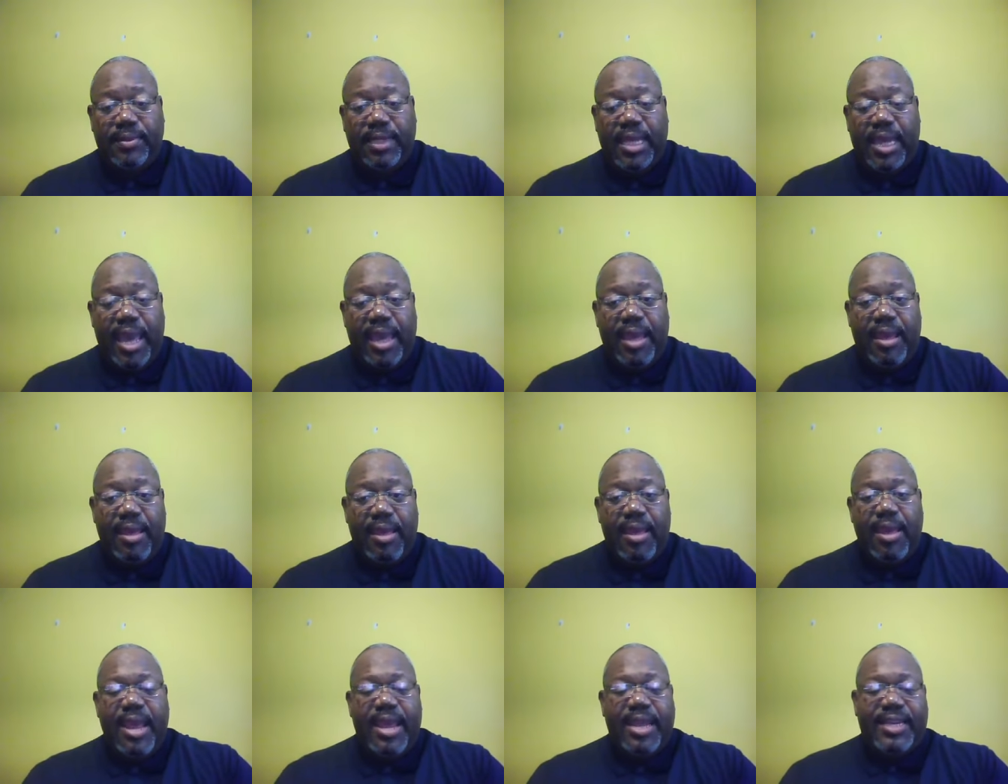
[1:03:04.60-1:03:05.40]
Okay,
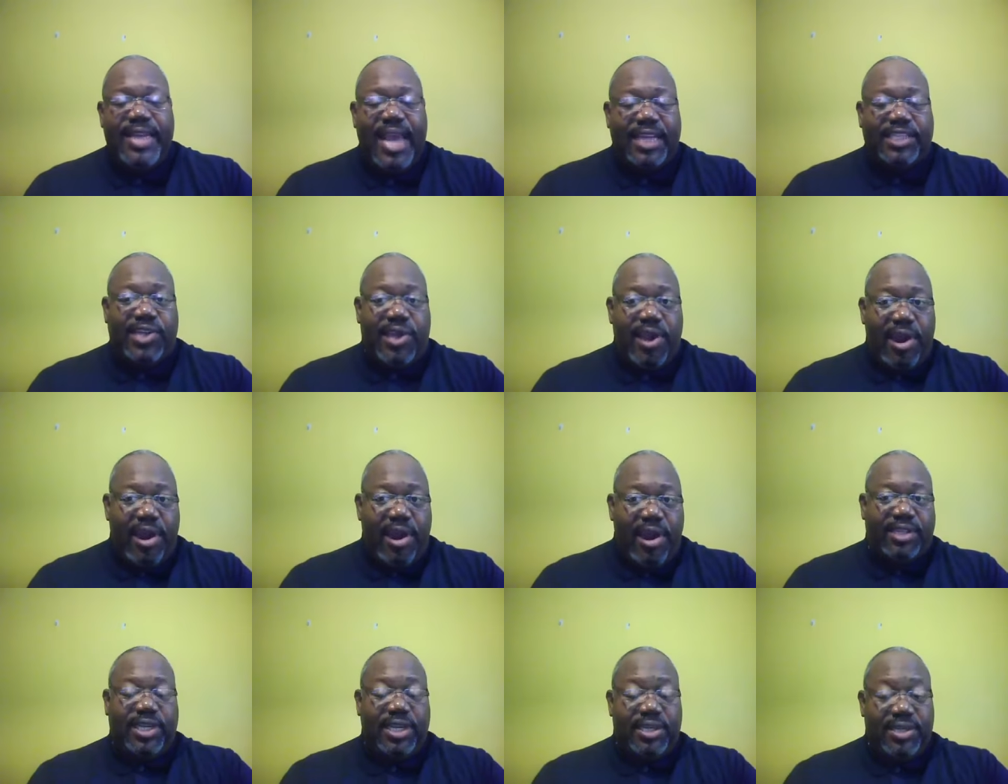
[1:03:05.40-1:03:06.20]
it takes courage
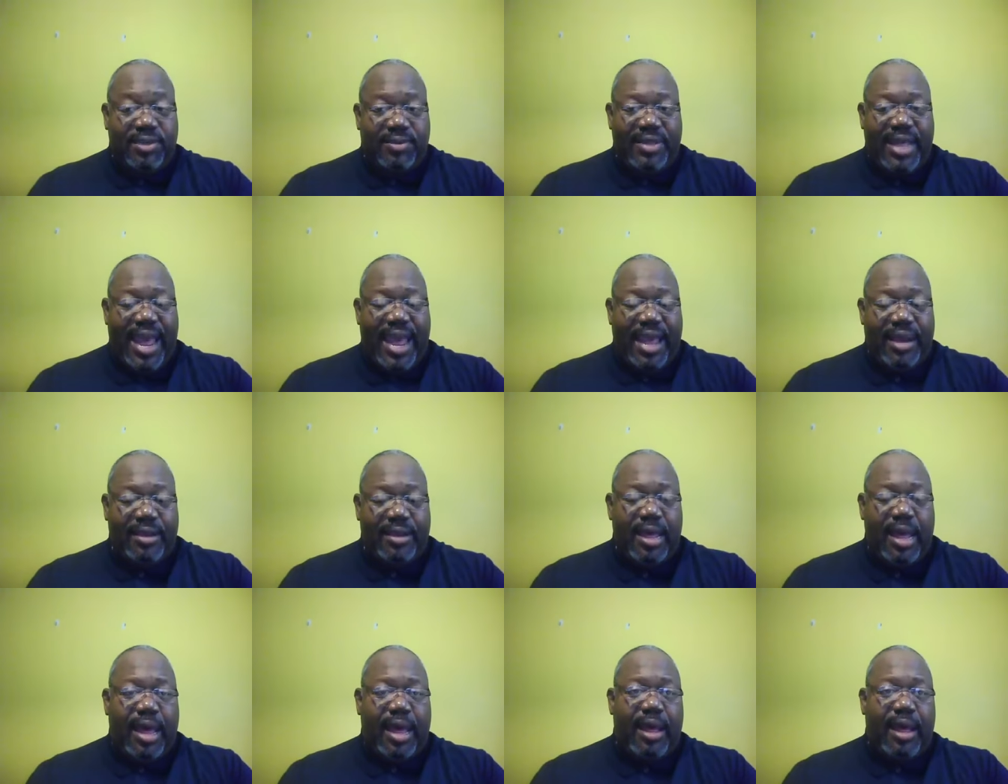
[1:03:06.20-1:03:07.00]
to do that
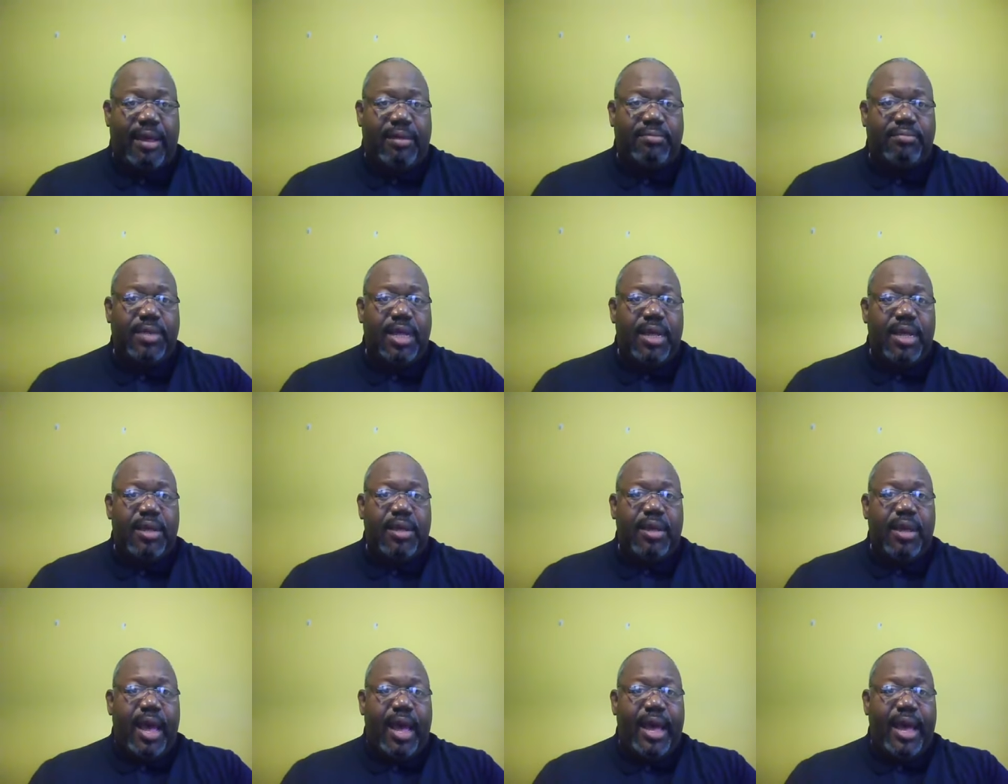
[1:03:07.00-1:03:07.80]
um,
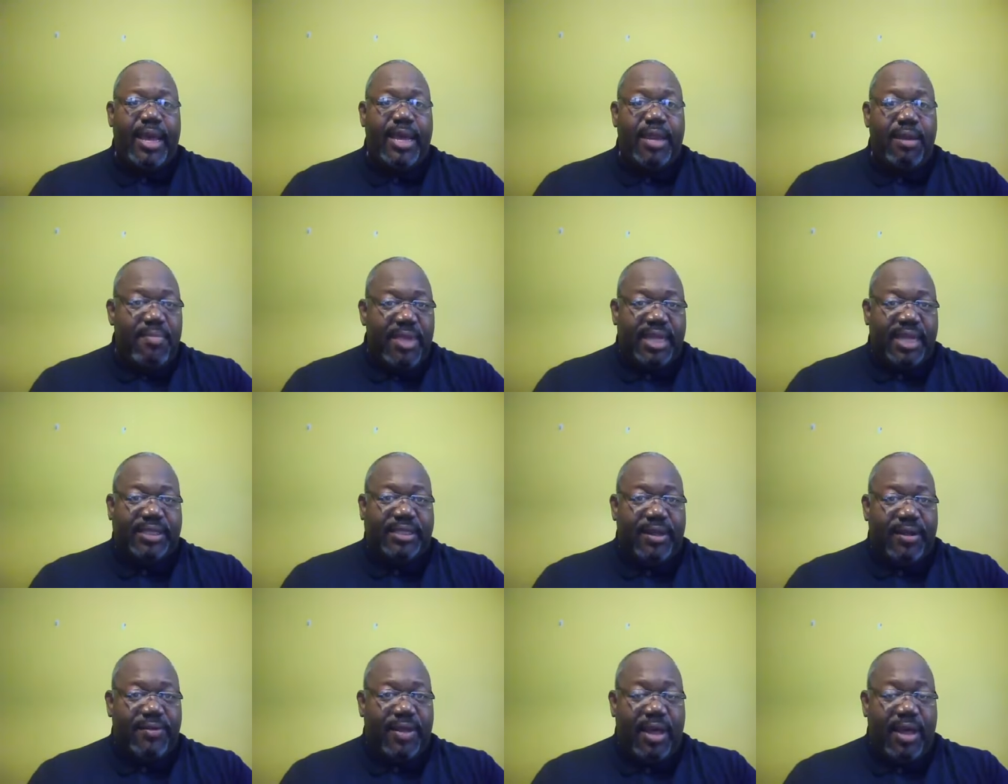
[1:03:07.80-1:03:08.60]
uh, in the
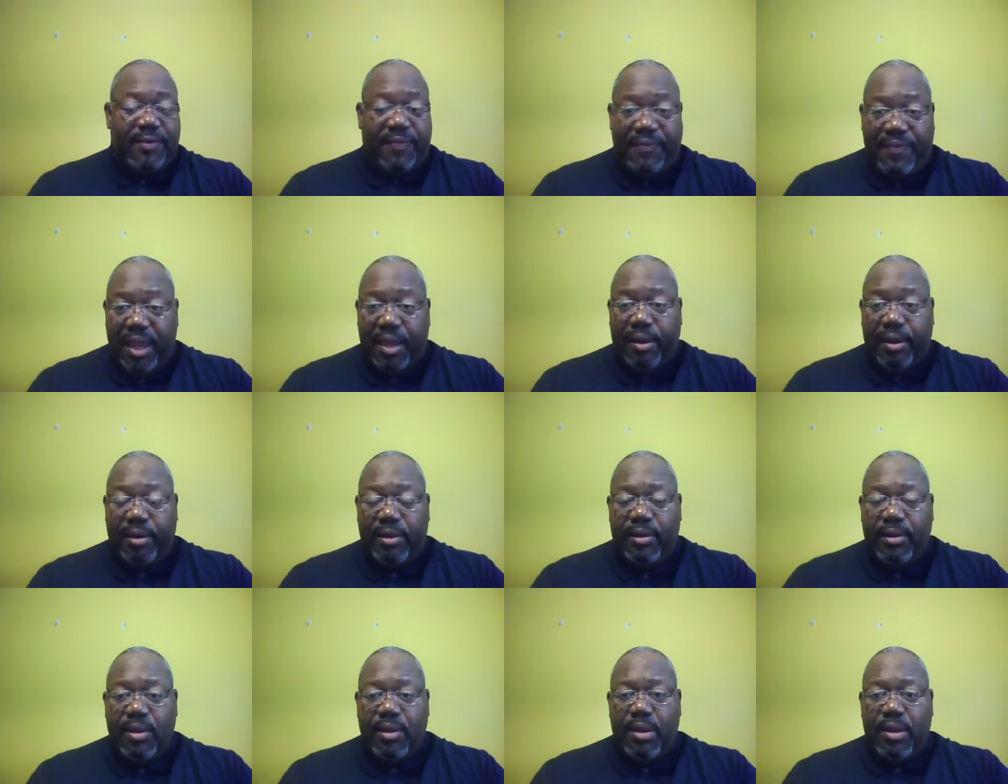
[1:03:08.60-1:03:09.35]
midst of, of fear.